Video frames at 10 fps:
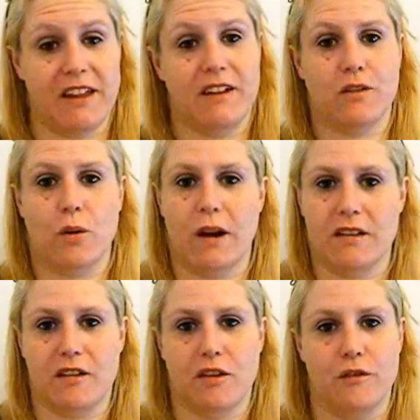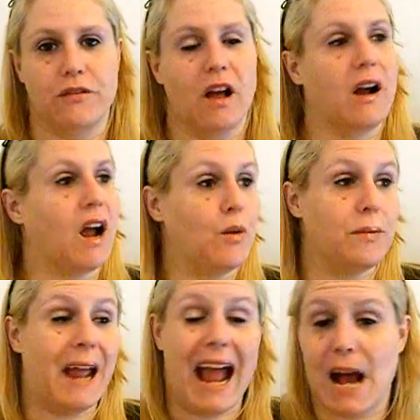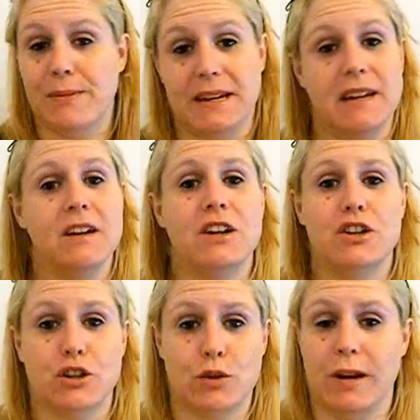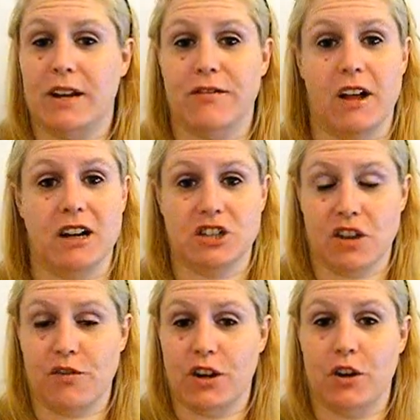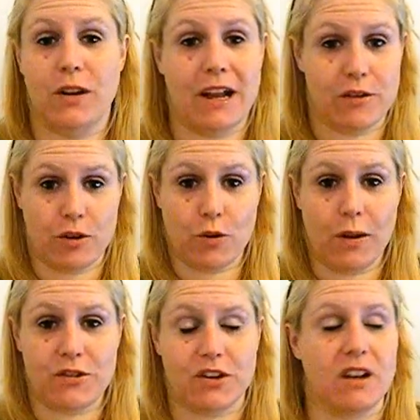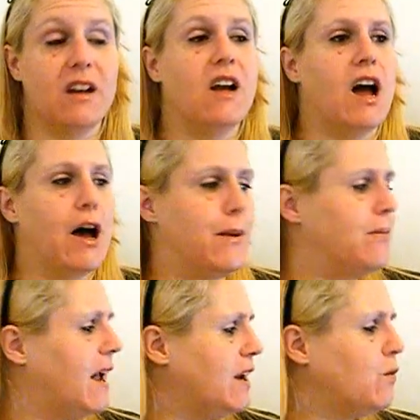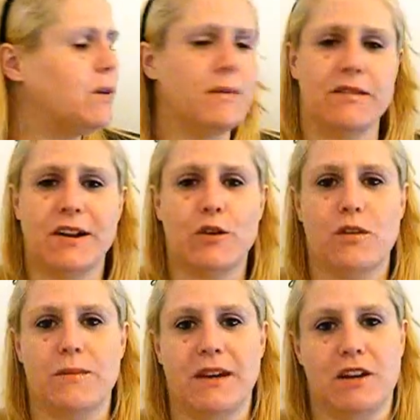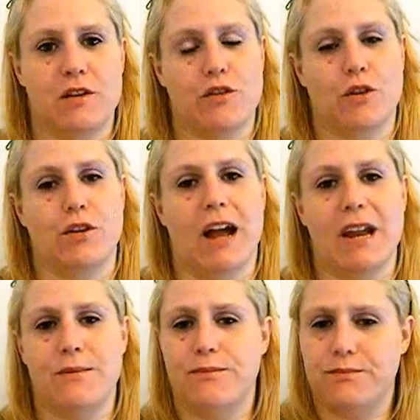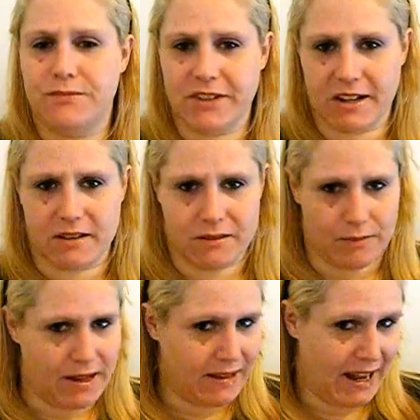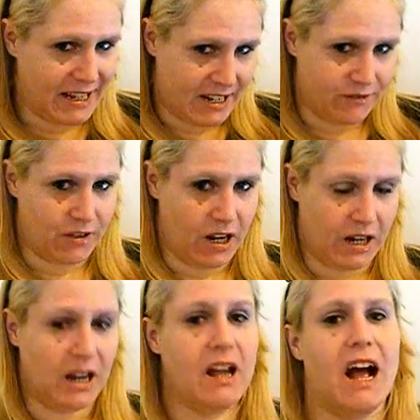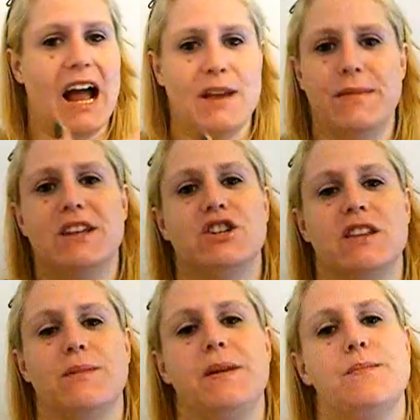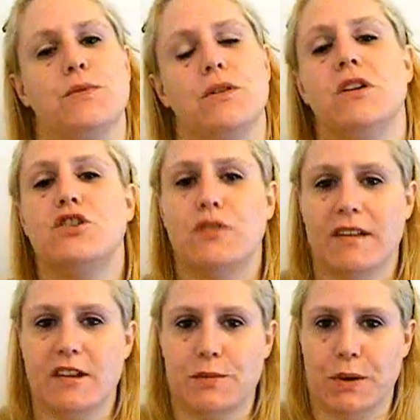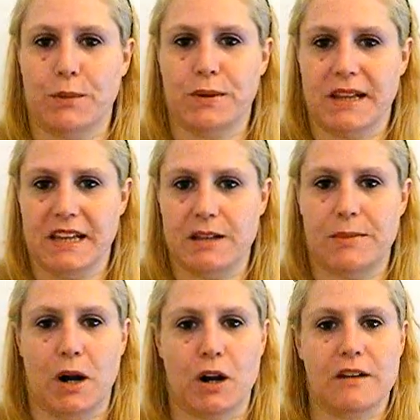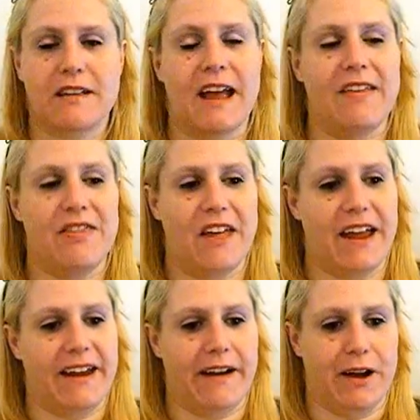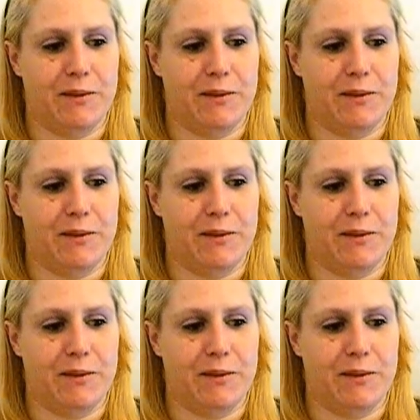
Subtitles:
think it requires its own vlog, I will be happy to create a vlog just for you to answer your question. I know one of my readers had been concerned. I'd done my etiquette vlog. I had mentioned that people dress inappropriately in the parks, and they,